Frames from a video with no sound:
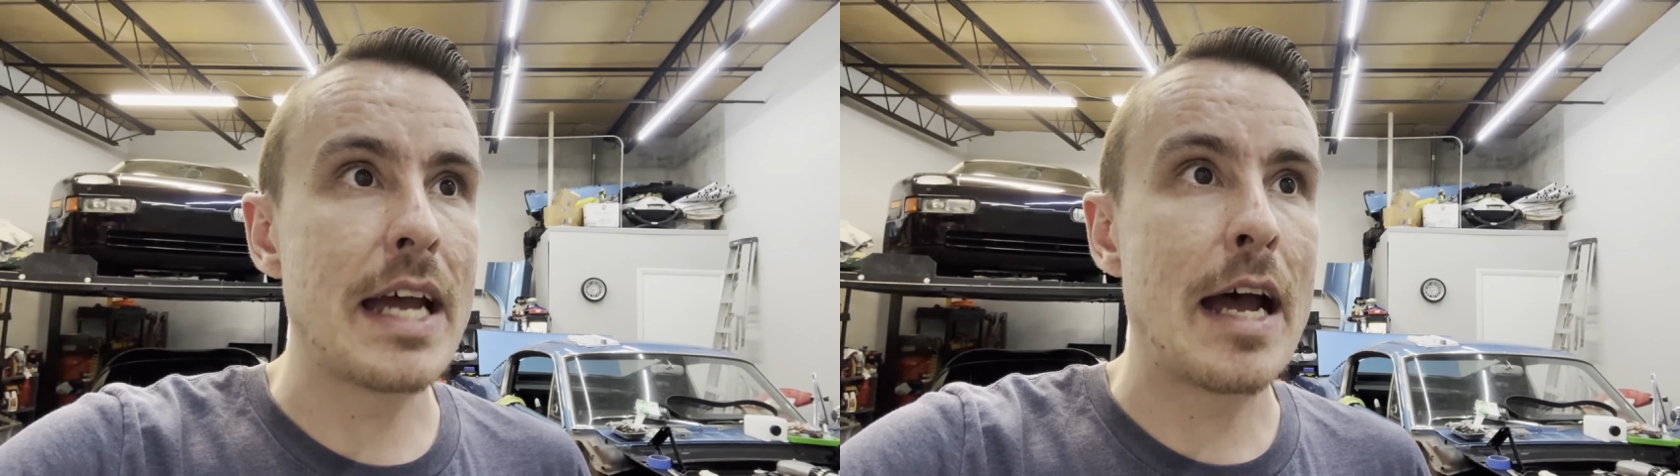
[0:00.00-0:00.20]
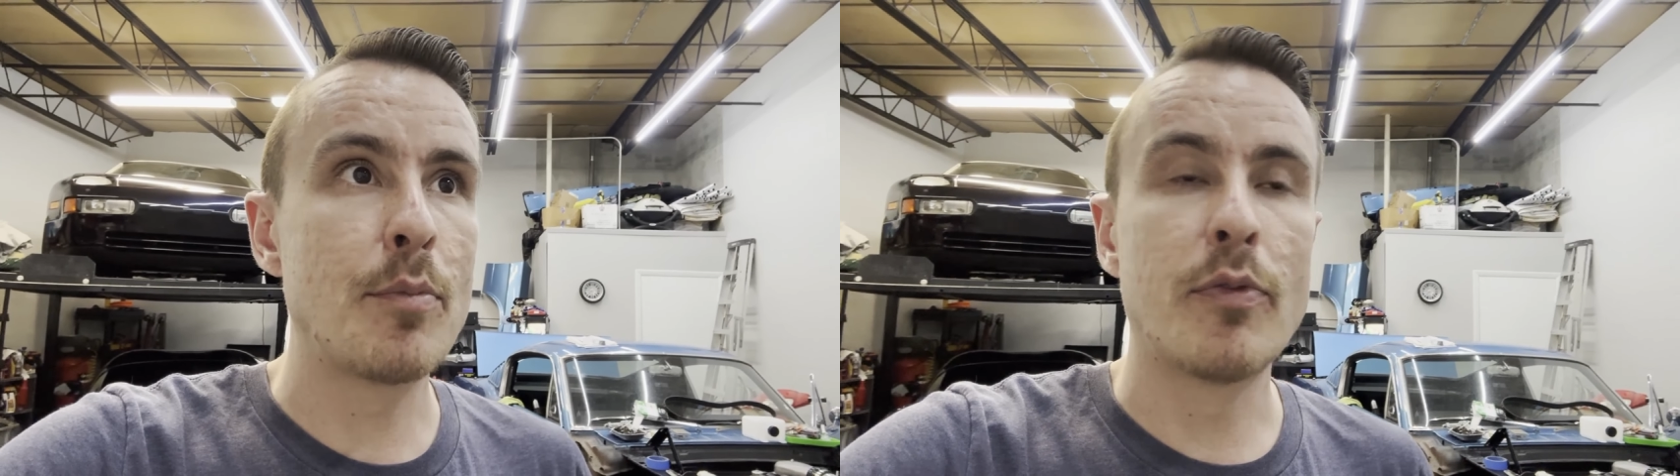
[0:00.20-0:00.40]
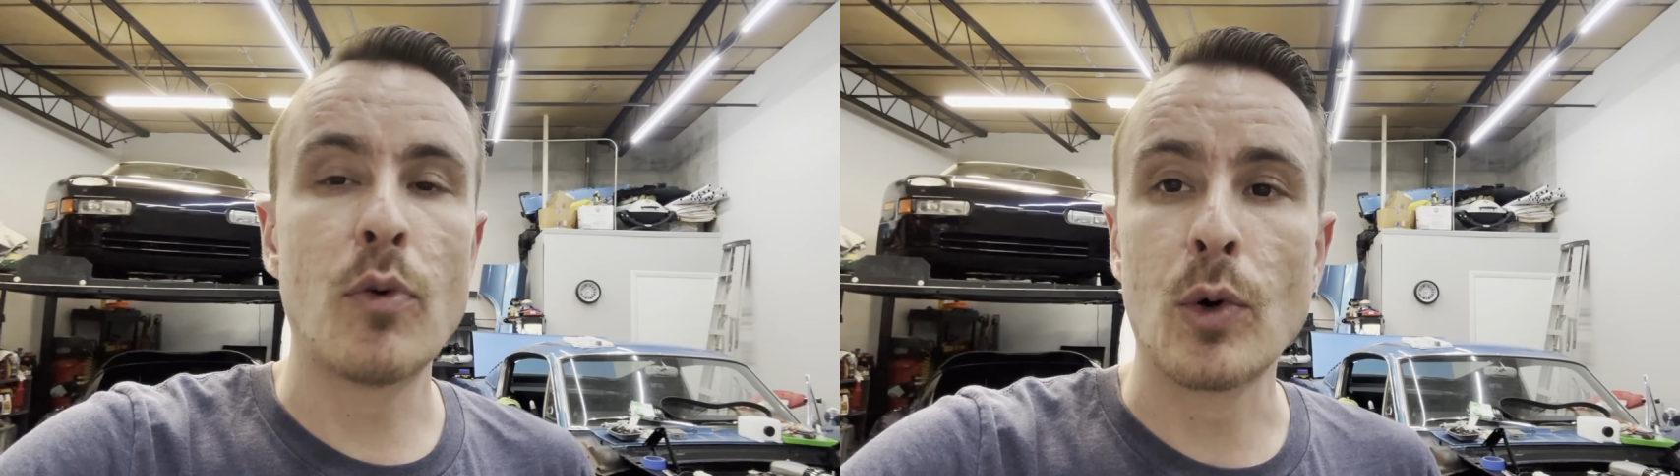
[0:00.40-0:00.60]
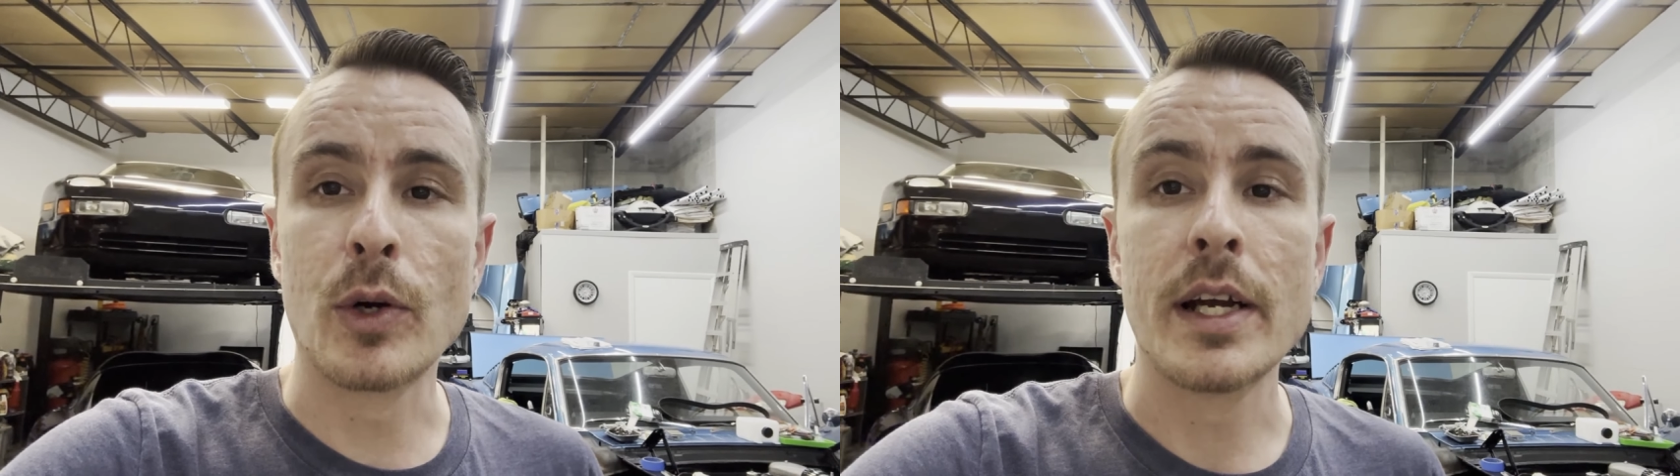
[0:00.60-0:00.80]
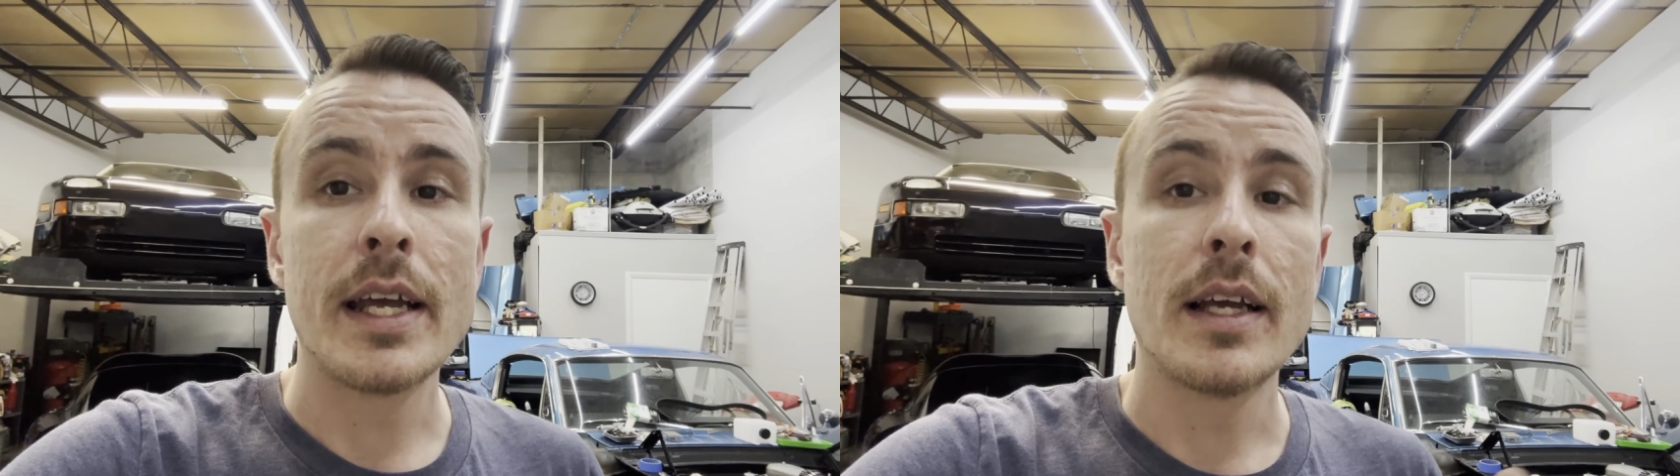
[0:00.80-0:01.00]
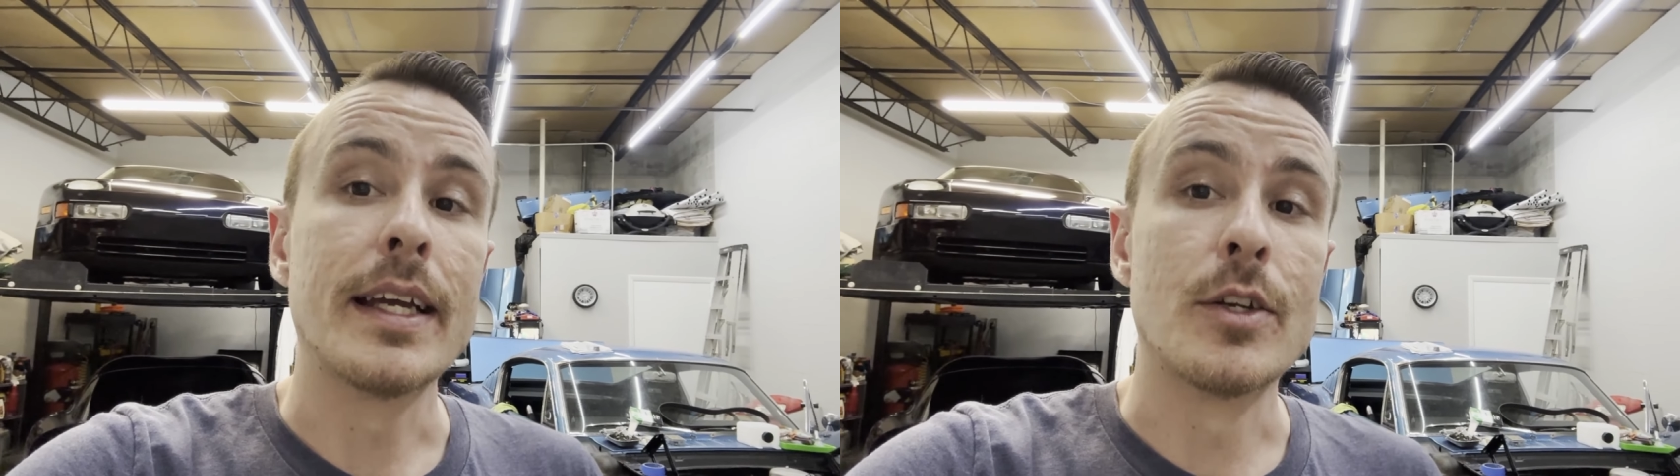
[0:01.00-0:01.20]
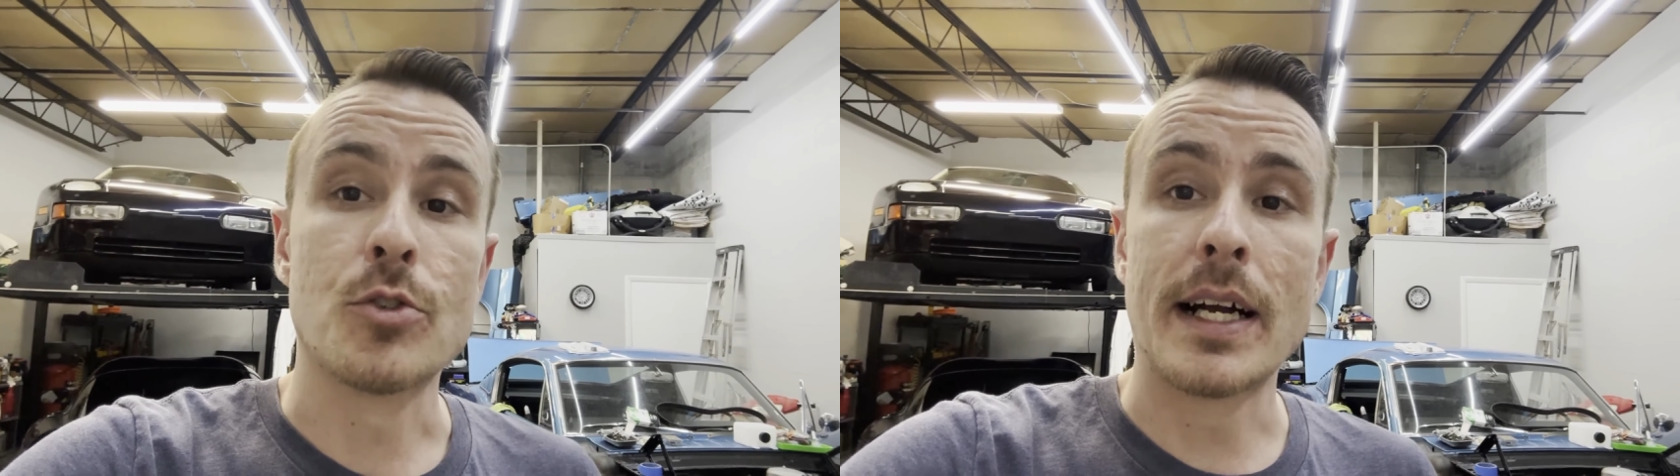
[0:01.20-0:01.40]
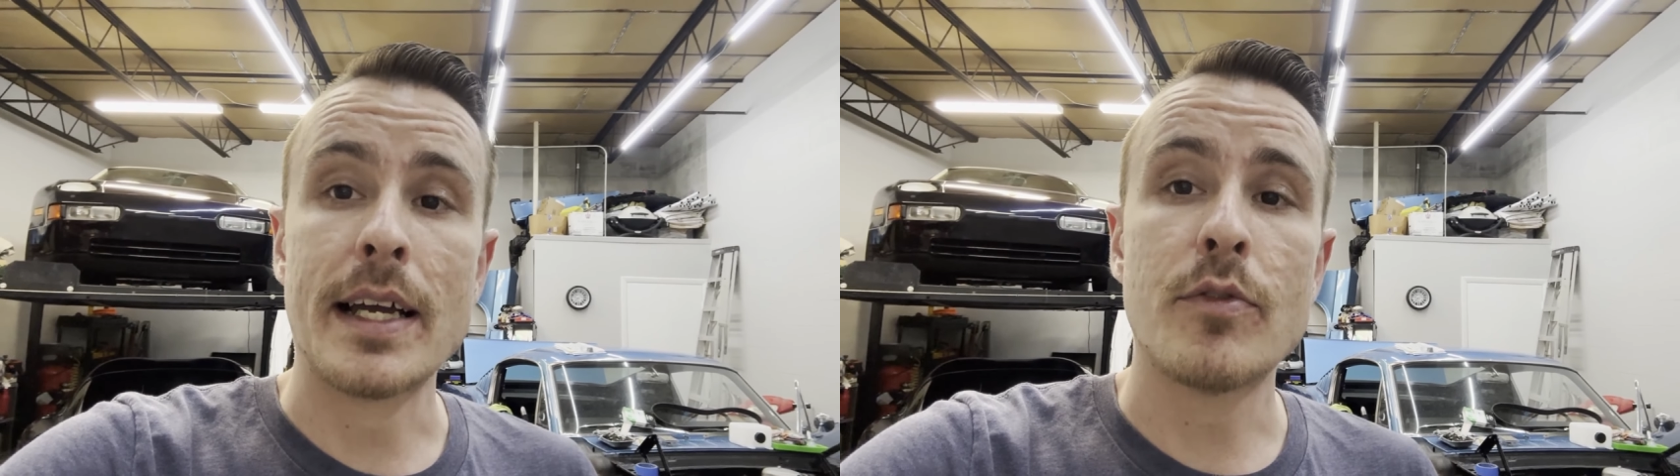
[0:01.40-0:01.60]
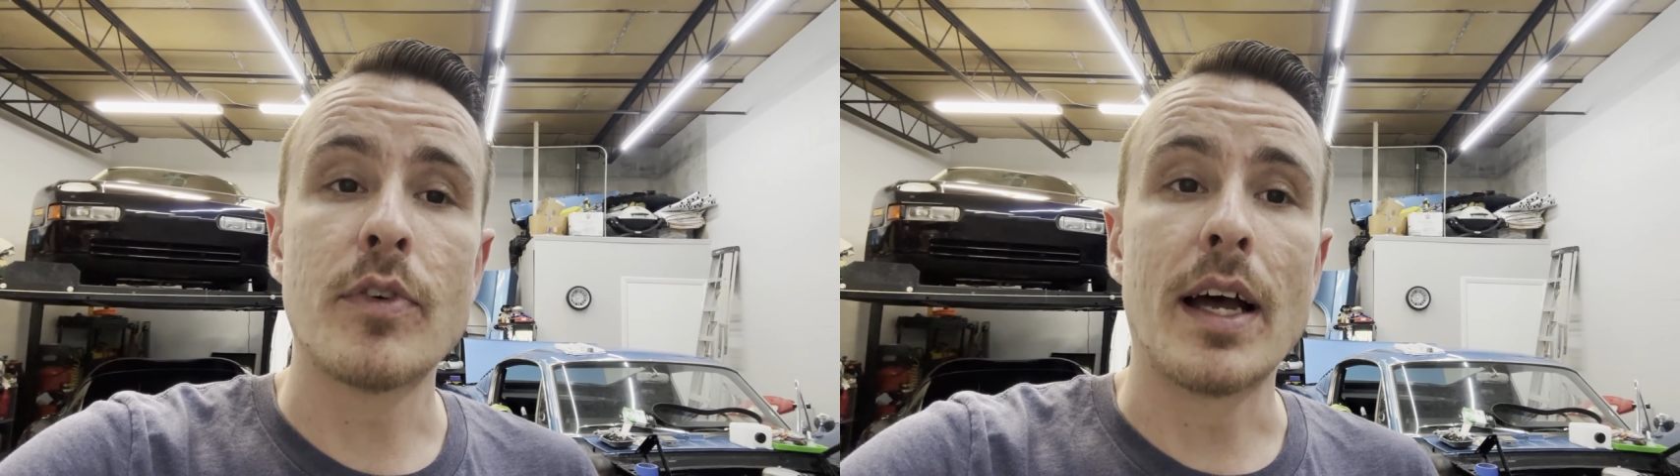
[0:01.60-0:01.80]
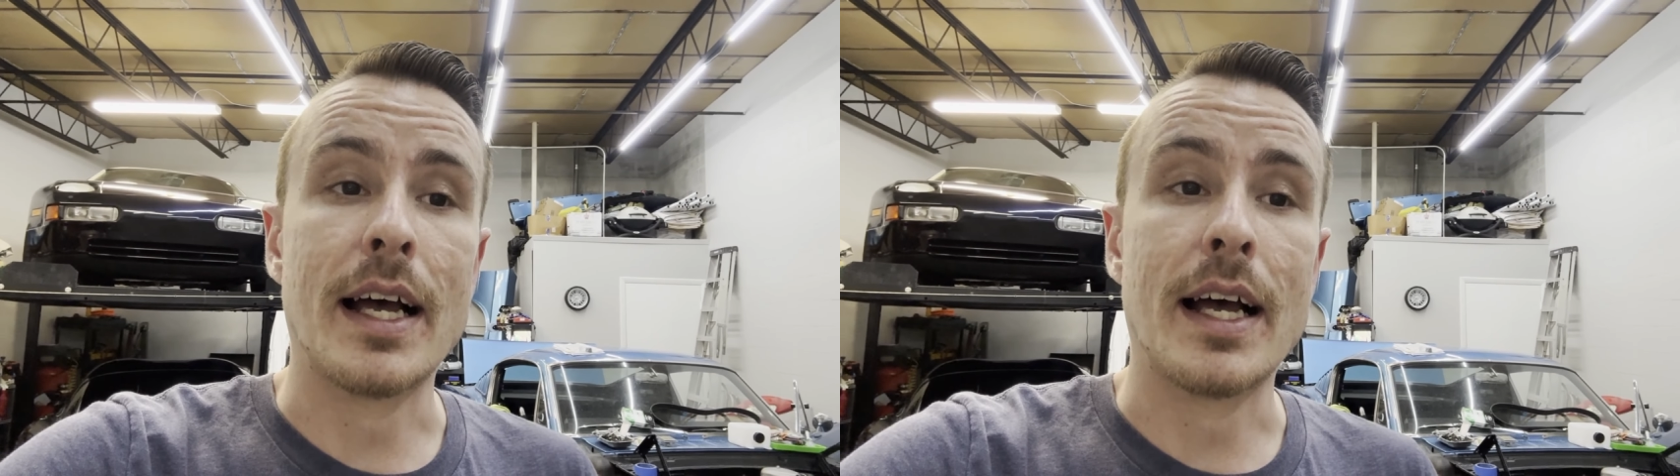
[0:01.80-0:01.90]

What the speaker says: have before in drive,